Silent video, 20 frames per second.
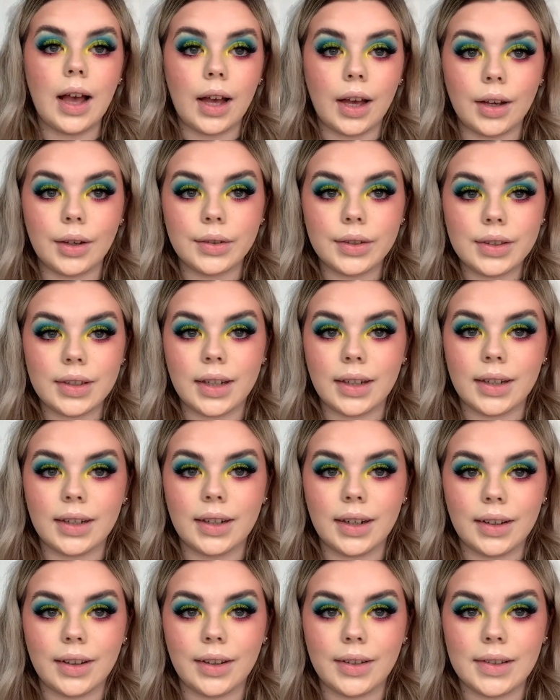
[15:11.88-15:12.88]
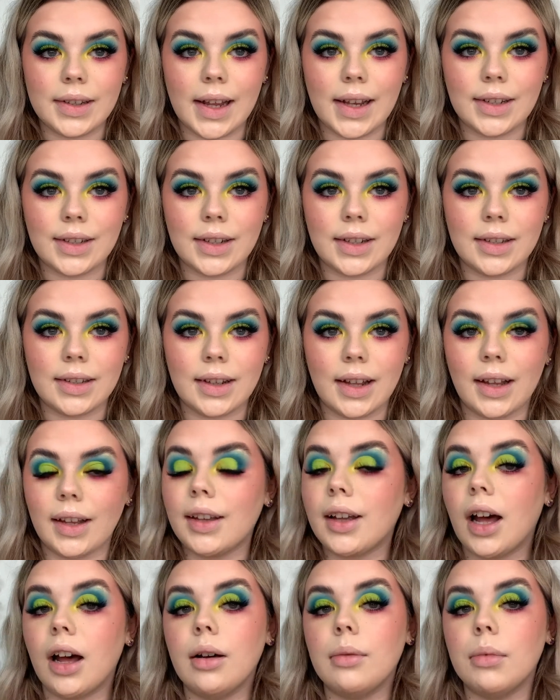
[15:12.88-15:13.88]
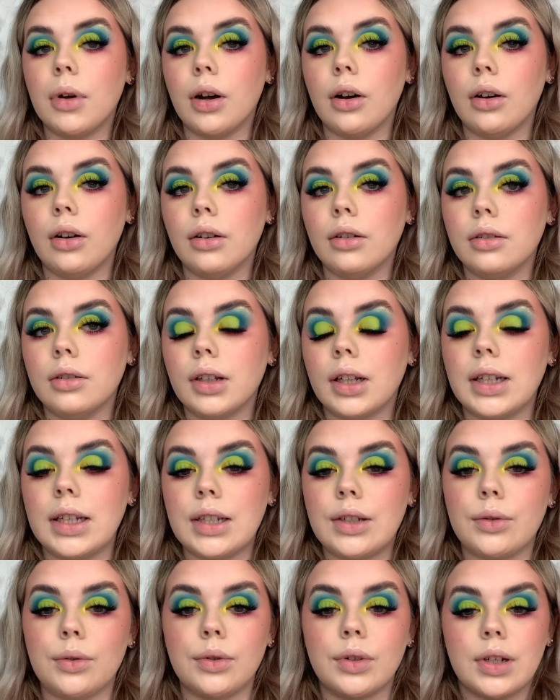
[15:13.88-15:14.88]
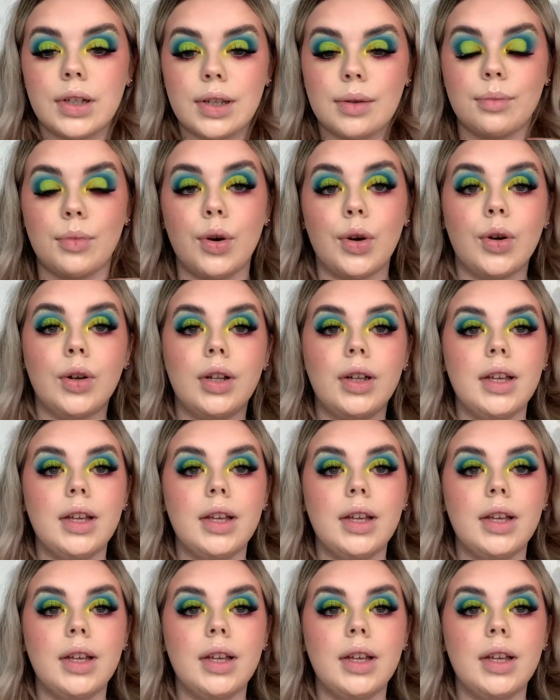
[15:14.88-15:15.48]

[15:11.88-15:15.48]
How stunning are those lashes? Like, come on, I need to order some more.